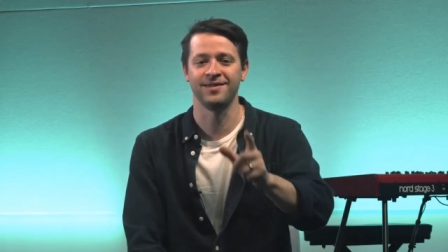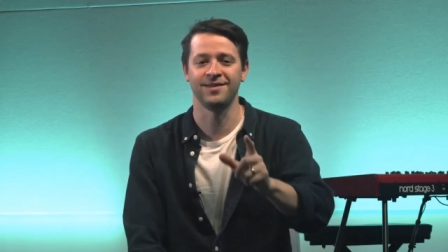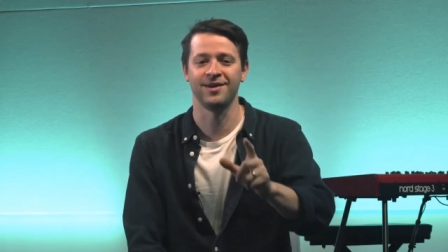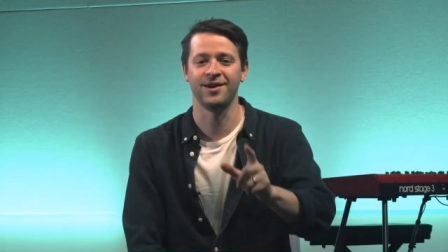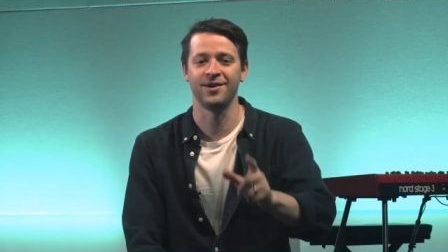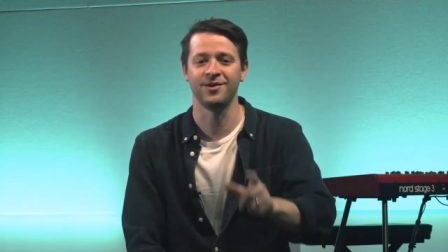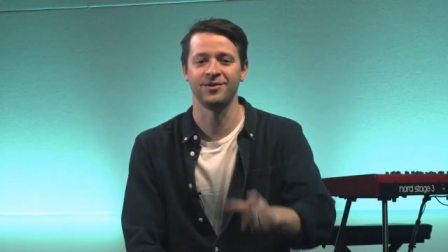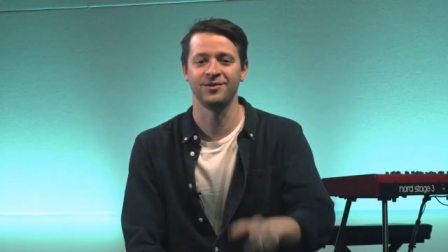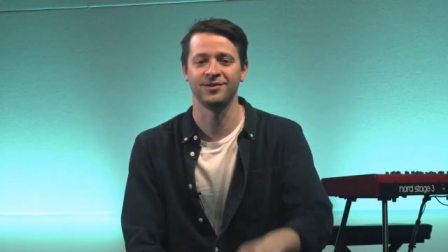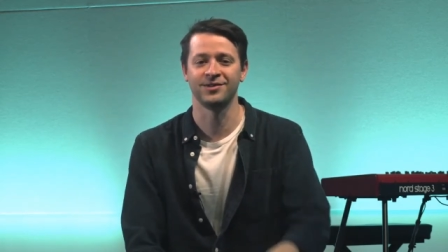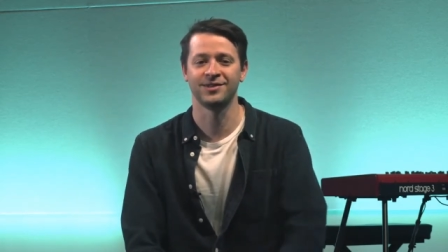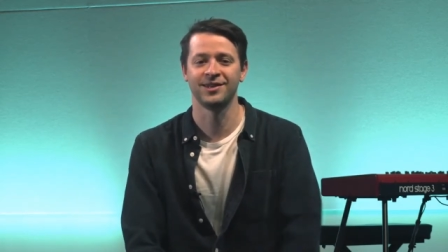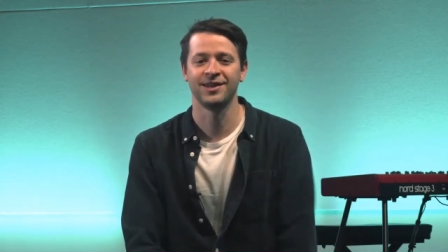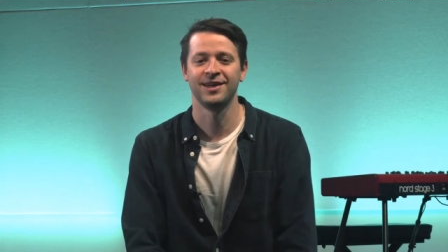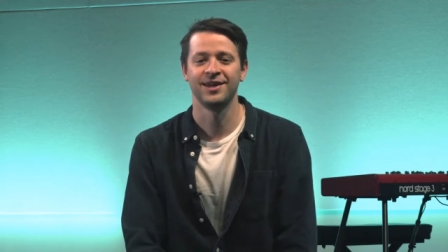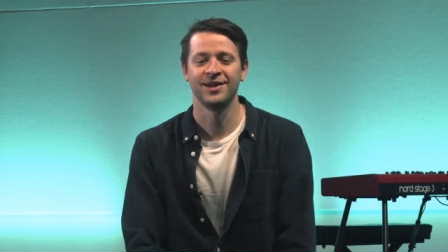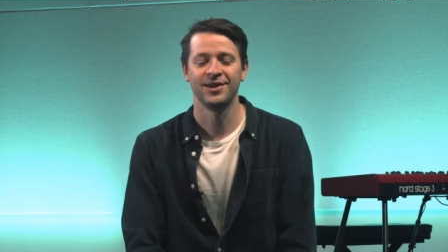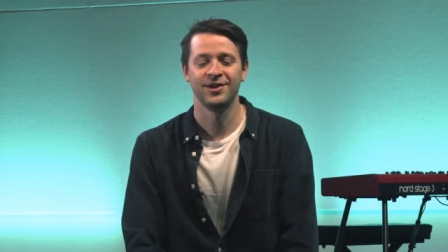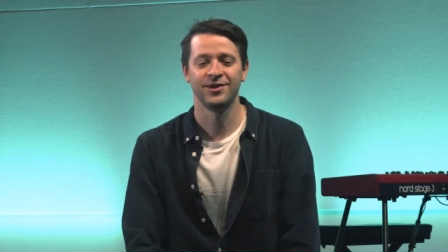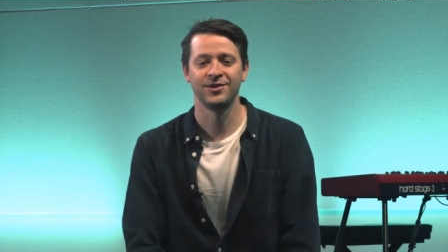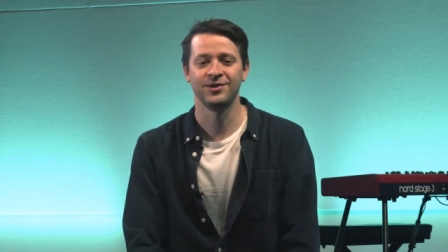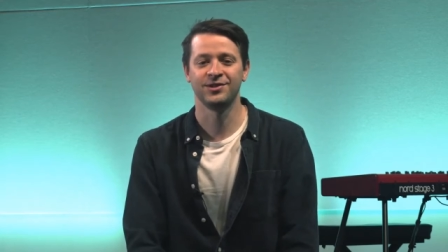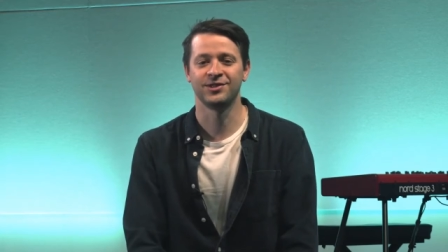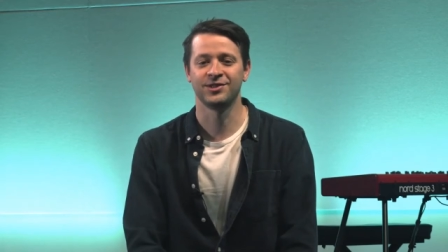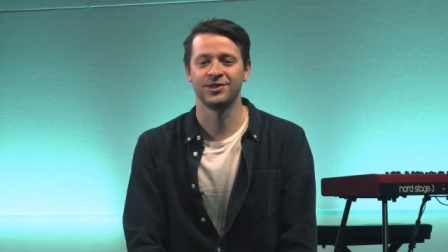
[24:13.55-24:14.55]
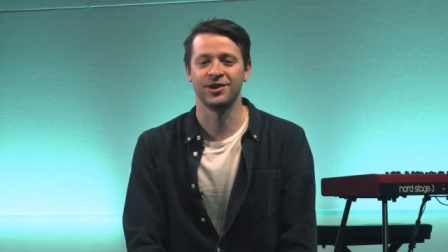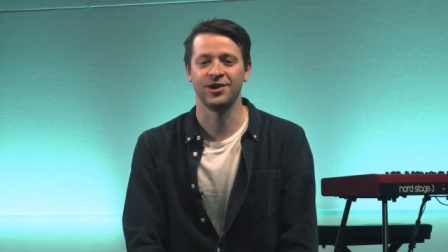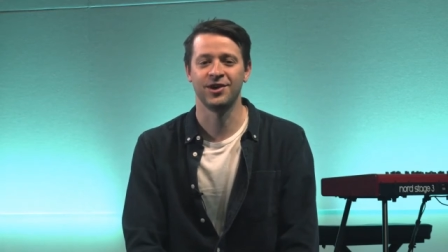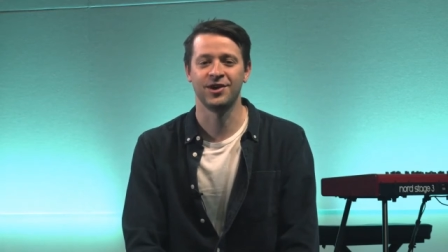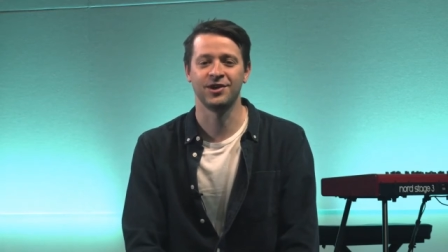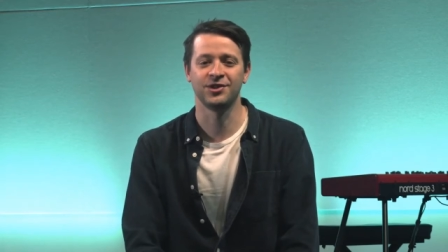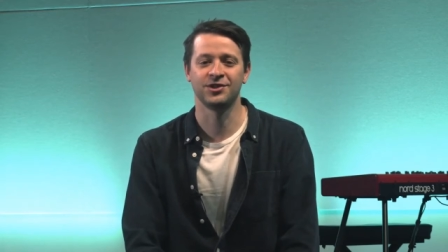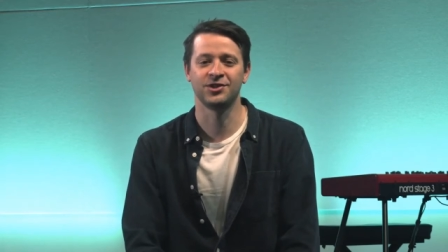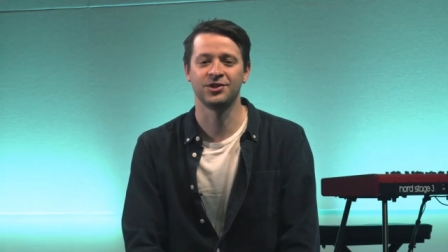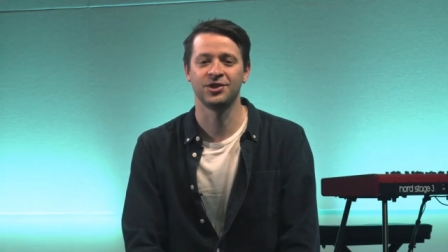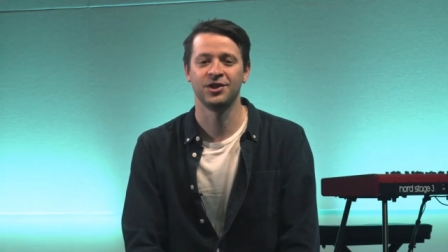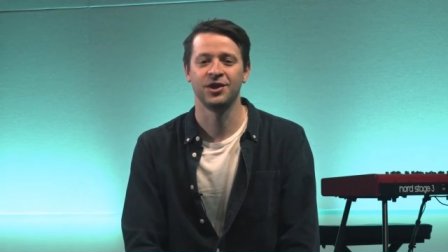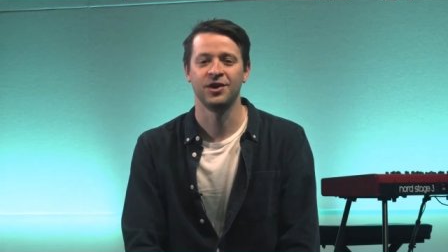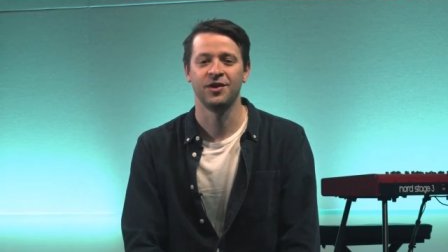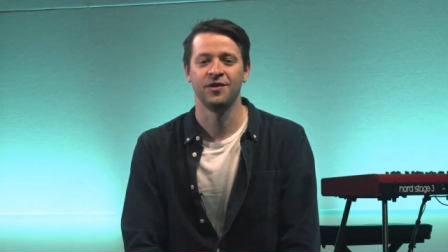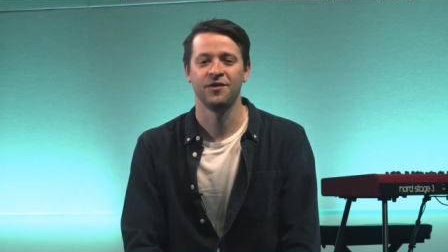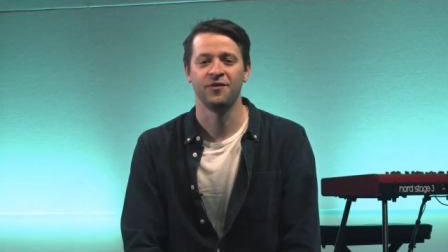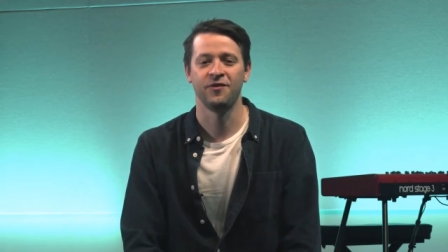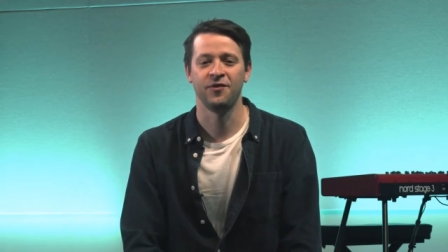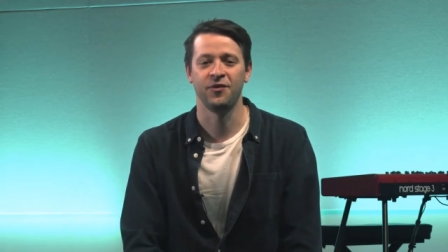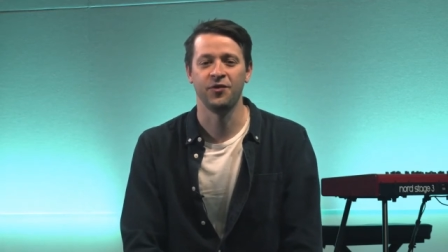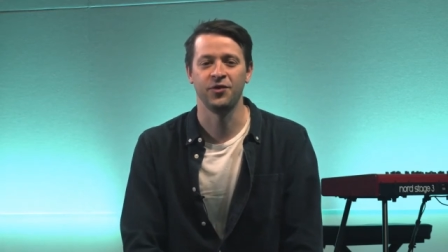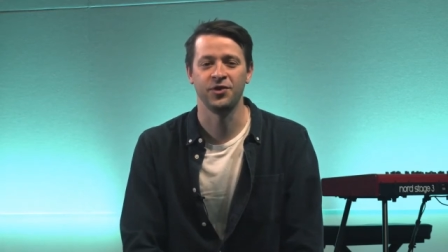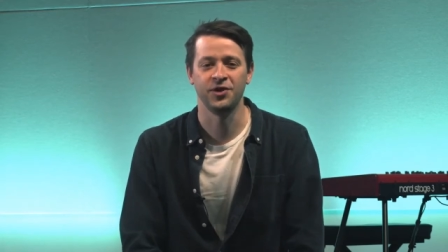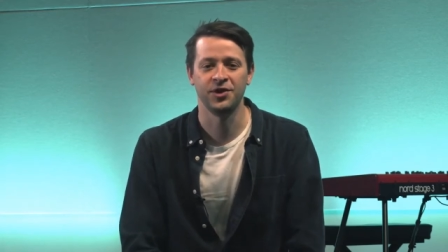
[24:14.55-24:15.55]
those who search
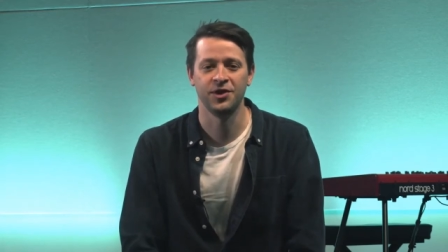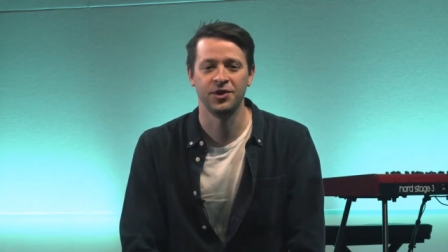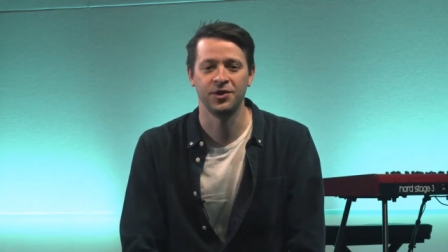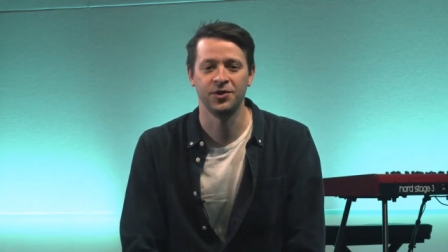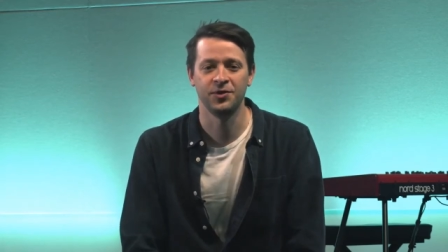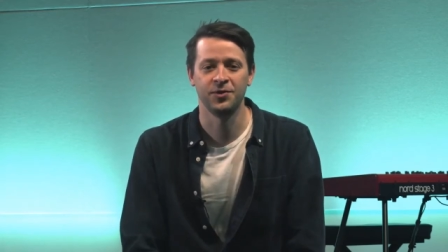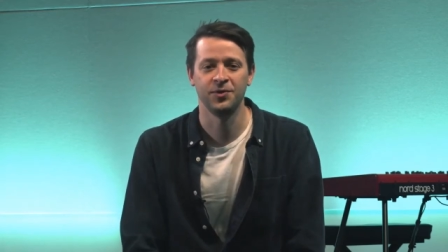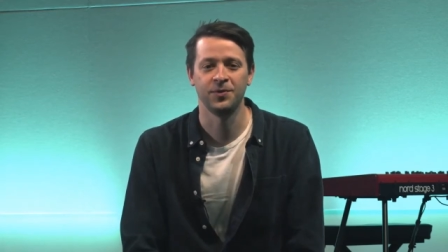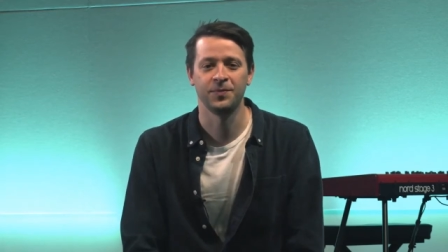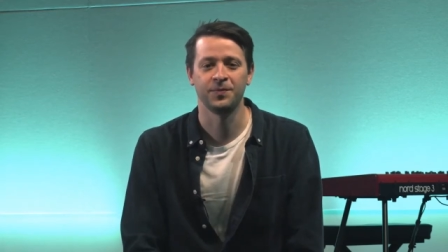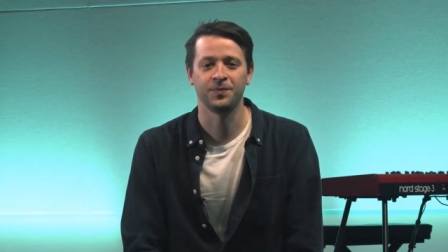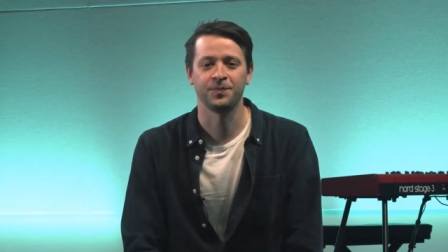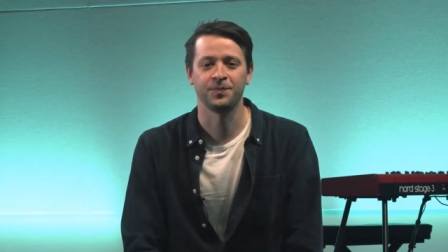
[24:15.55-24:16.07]
for you